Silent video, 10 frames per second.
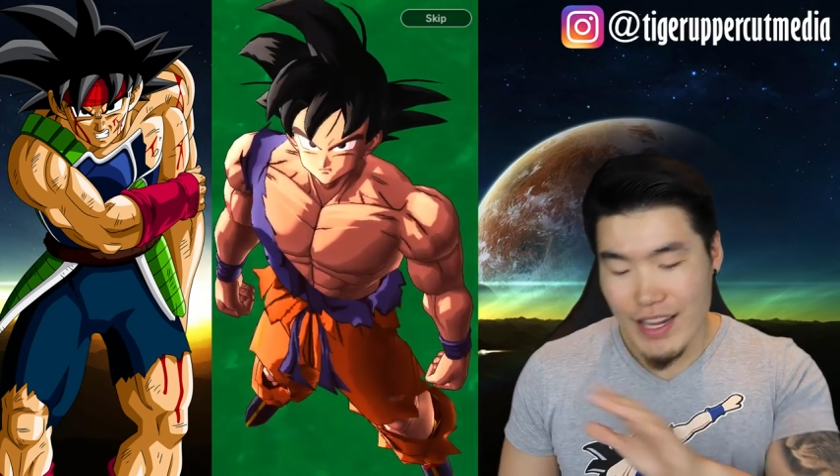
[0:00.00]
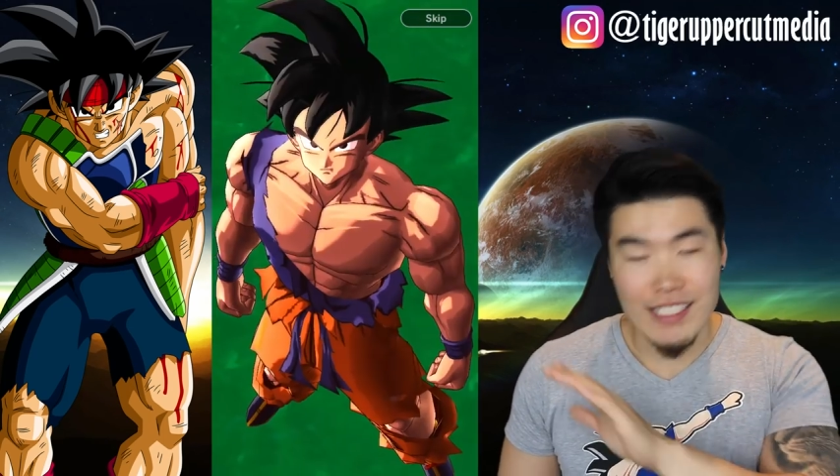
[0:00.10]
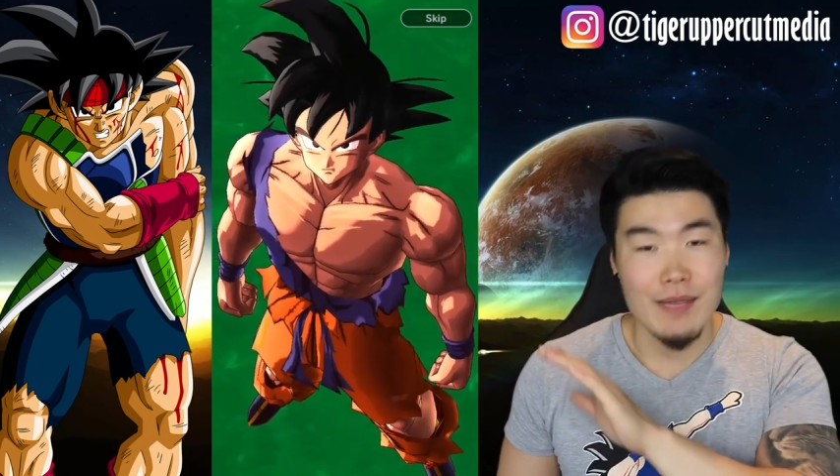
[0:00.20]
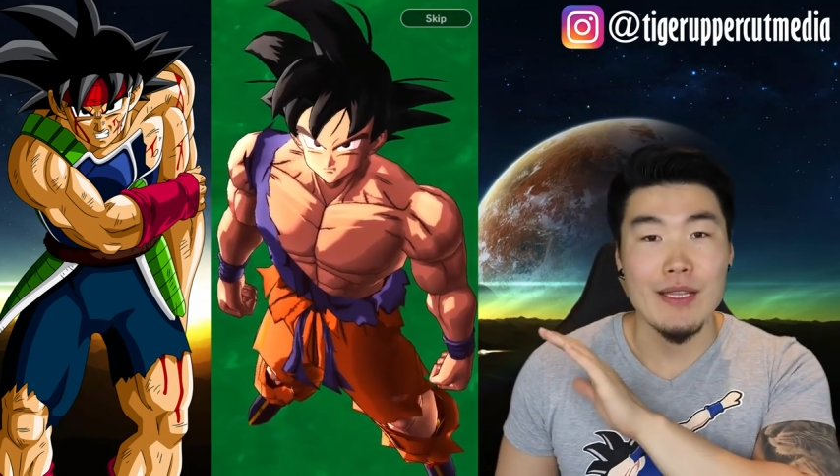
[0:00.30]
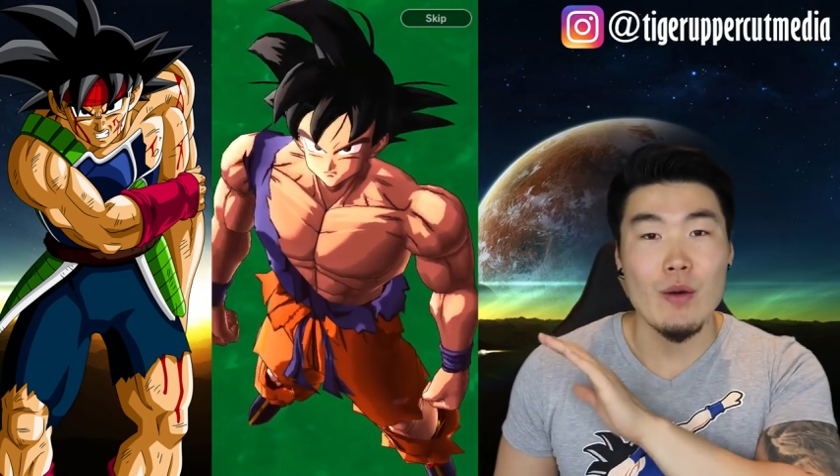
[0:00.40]

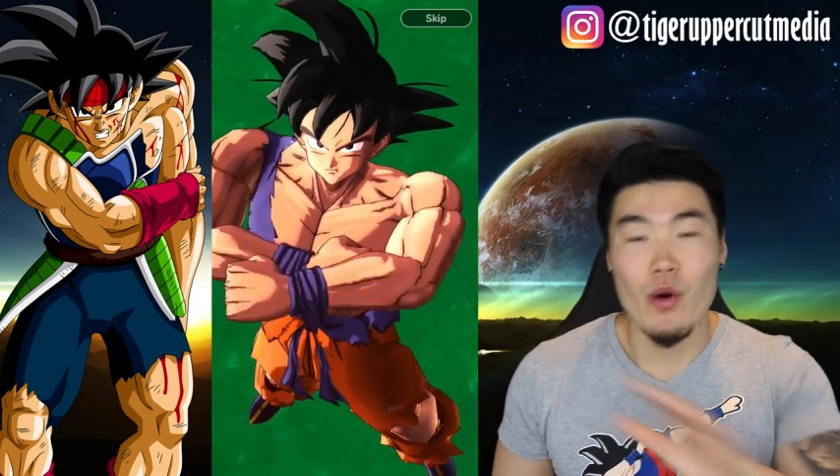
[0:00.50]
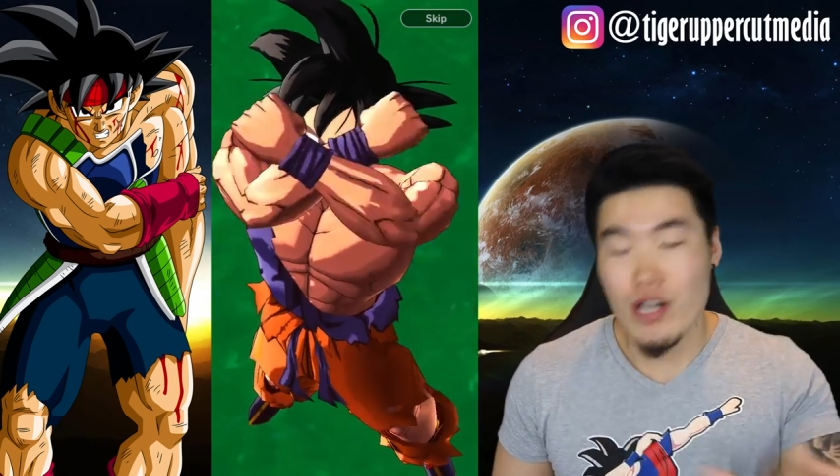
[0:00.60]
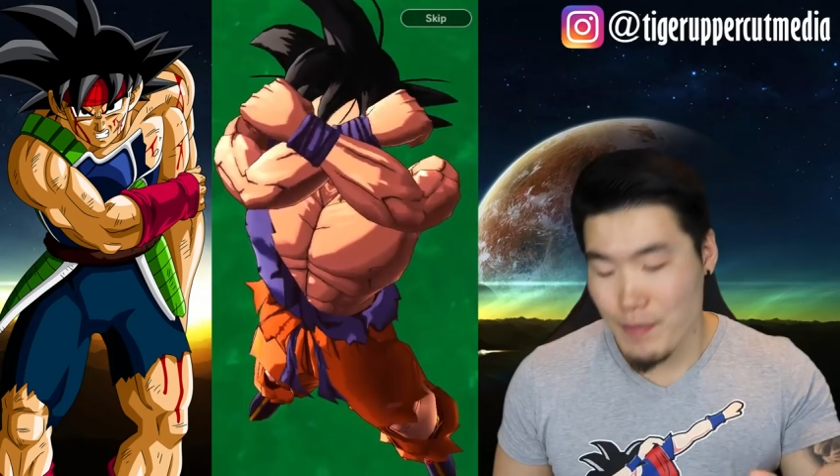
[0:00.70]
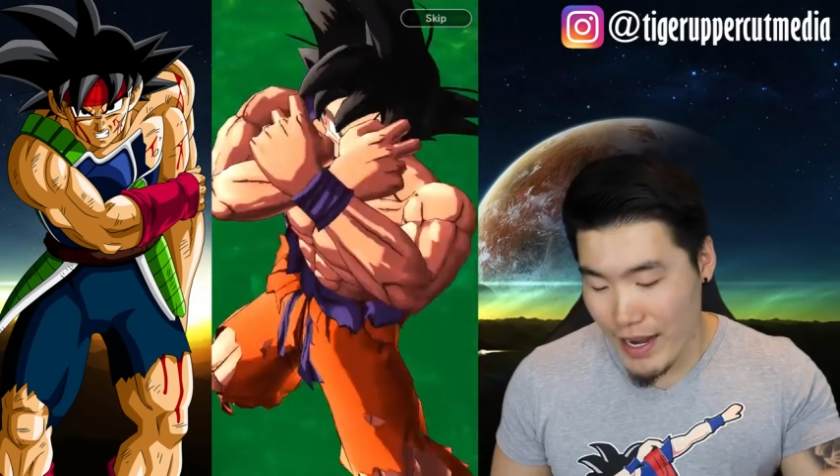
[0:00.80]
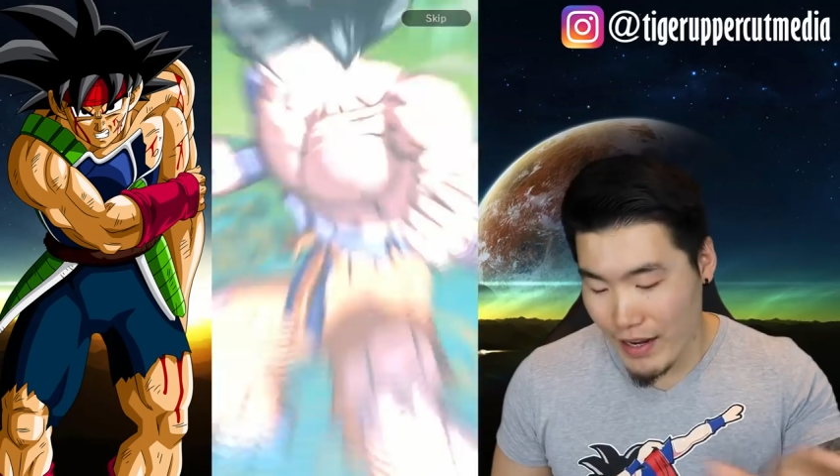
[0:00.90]
It's going to be the
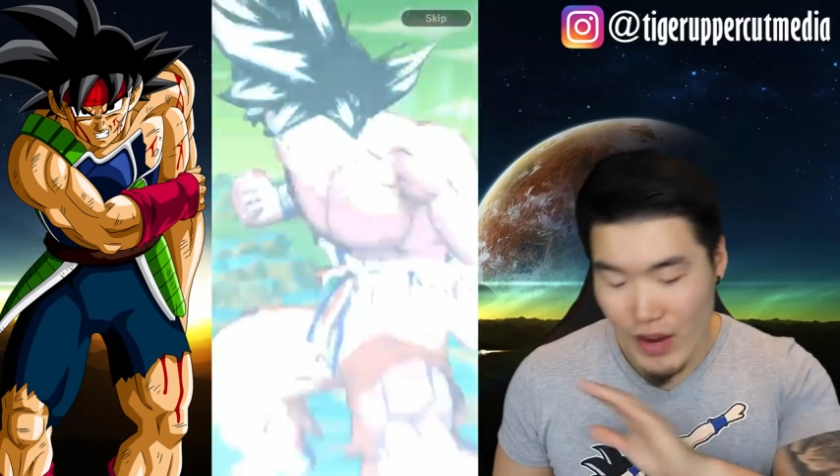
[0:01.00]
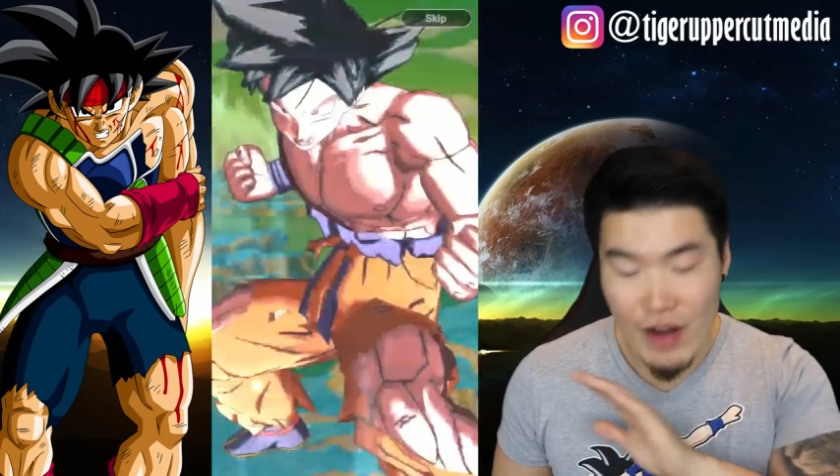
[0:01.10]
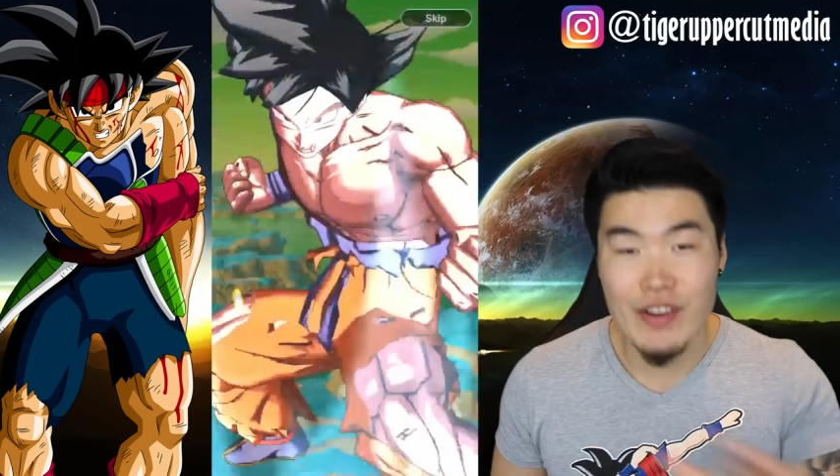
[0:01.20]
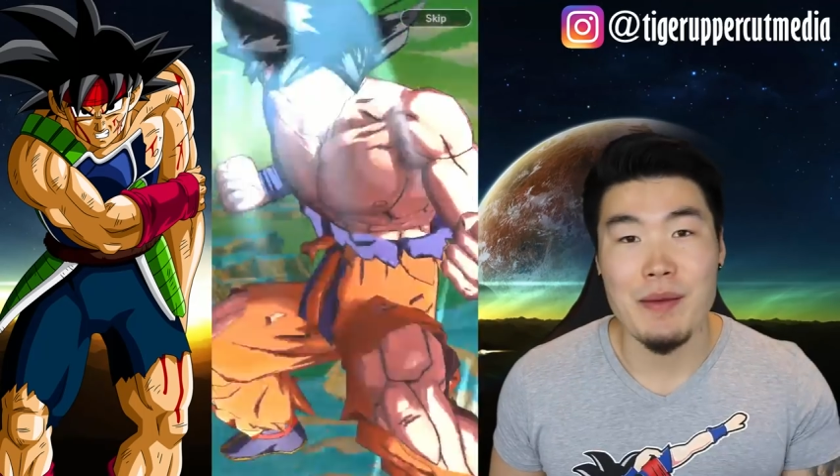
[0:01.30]
worst banner I've ever